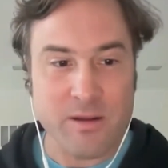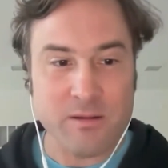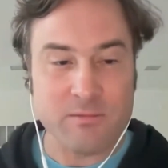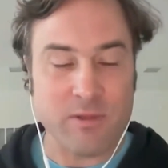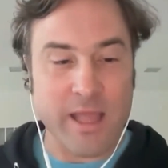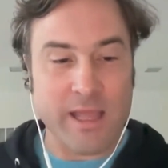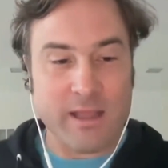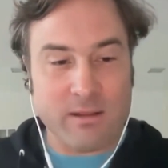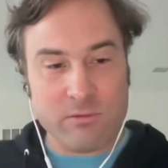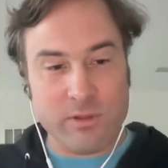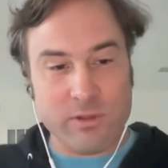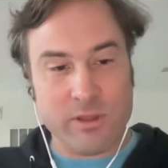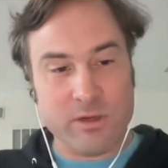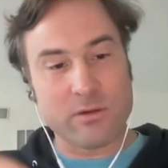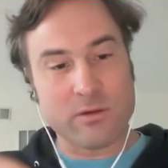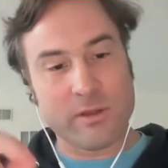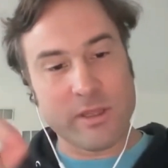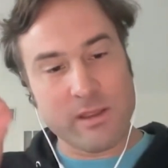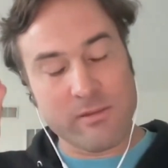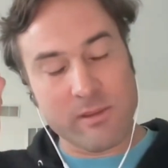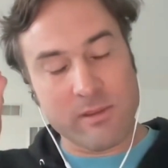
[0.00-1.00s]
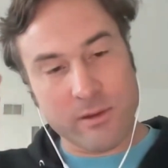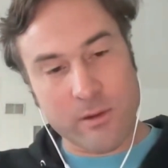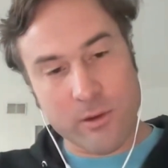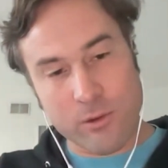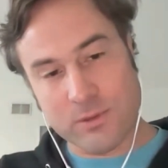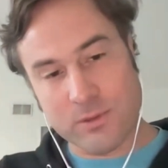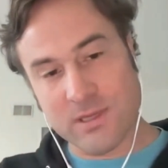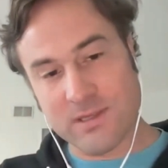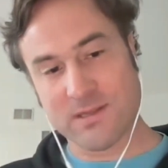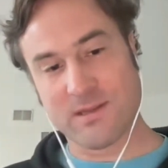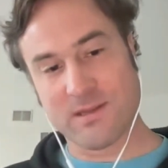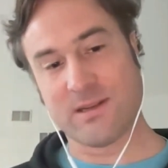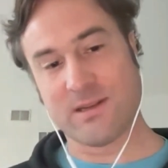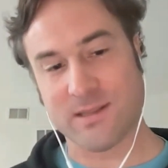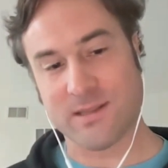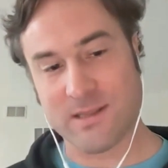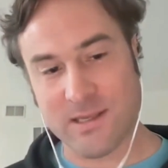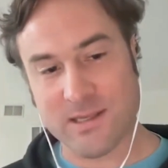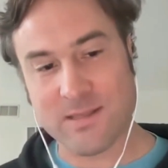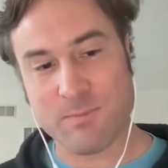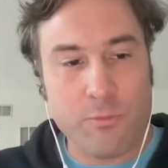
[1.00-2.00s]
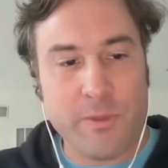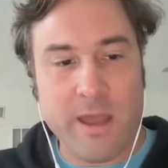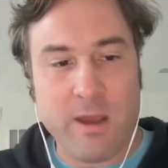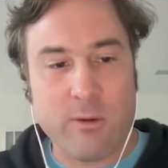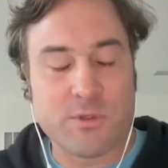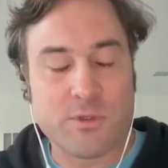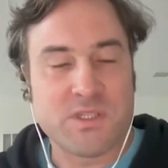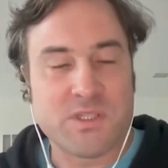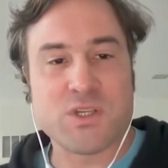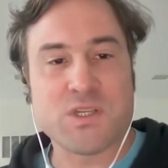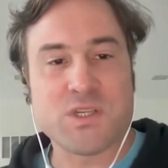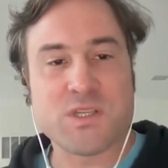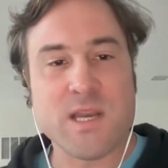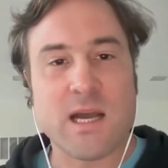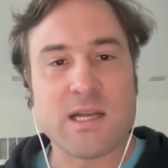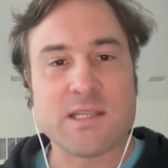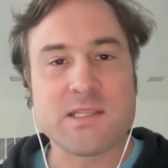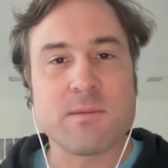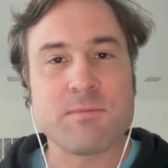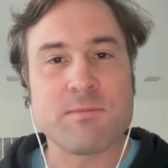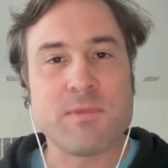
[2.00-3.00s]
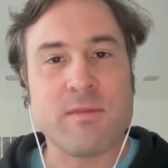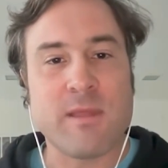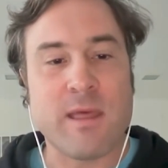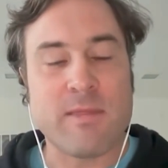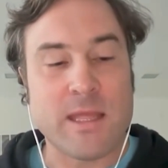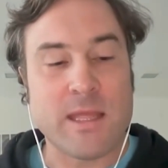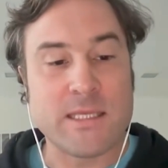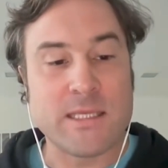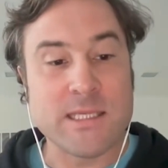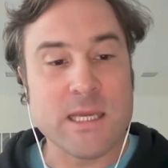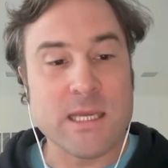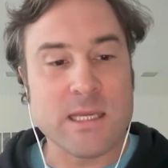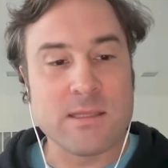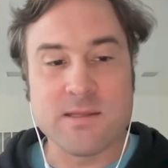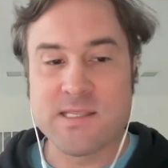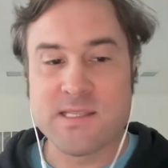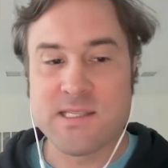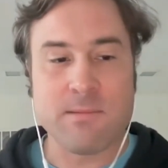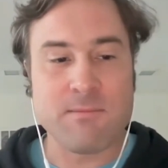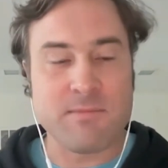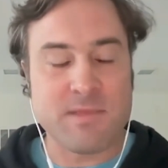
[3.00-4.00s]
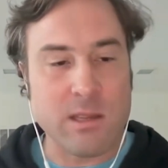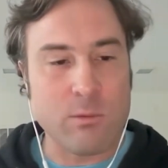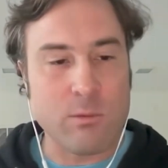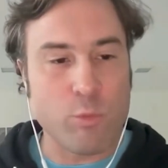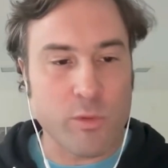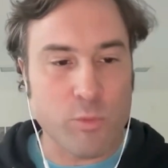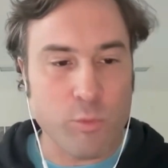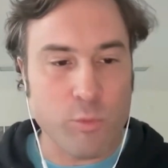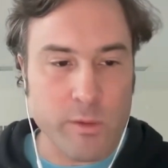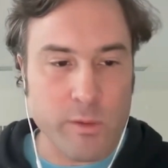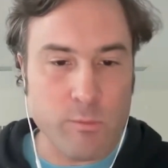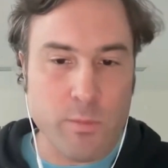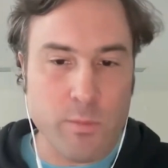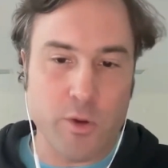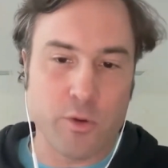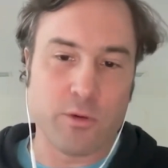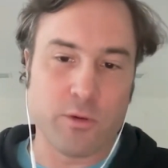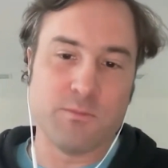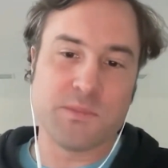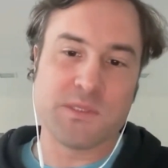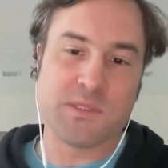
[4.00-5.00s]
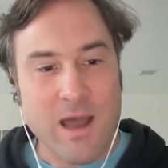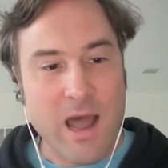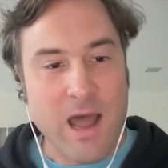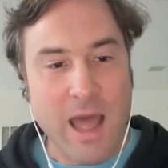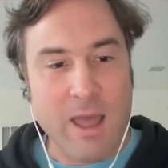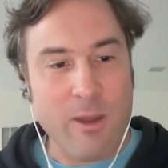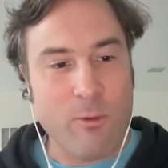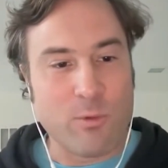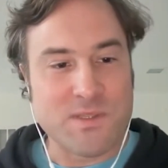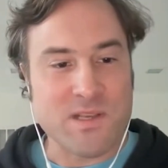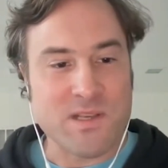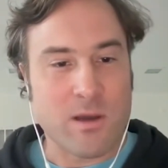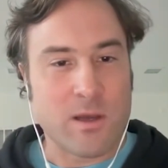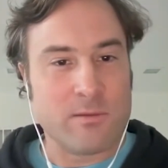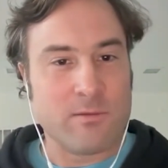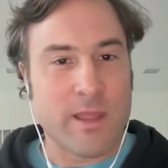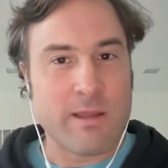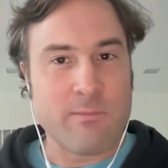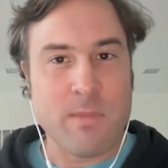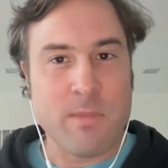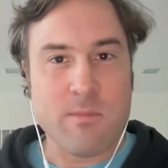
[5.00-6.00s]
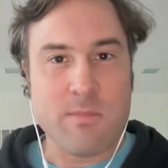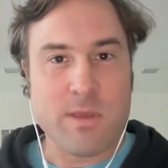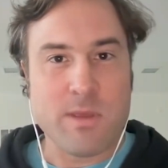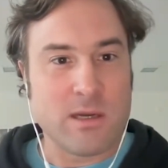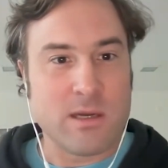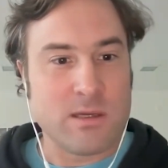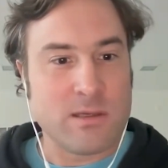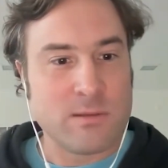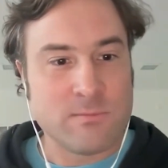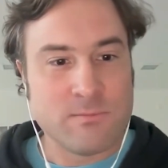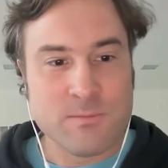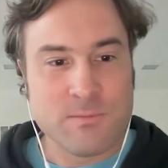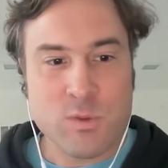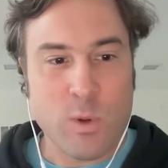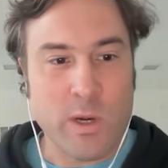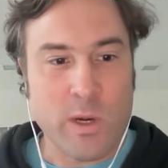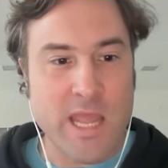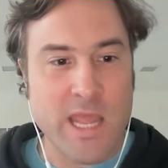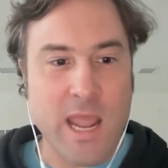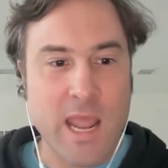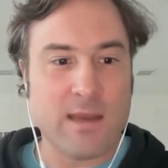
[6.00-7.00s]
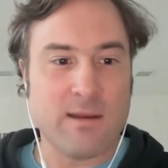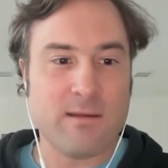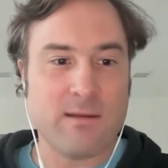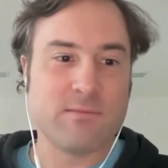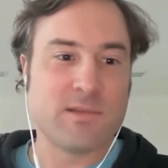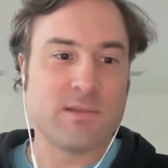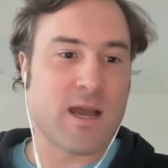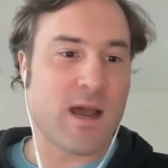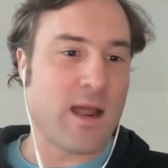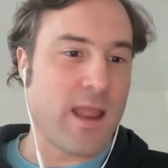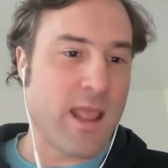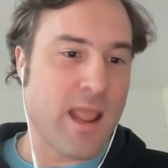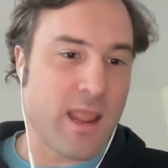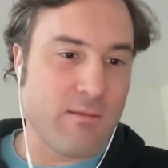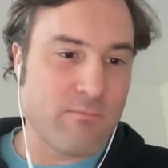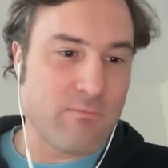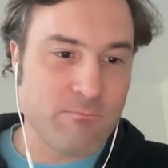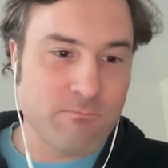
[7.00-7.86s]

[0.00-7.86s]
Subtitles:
Like literally the code doesn't exist. That was just not something that they did. Same thing with Win modems. I was on like maybe a 28.8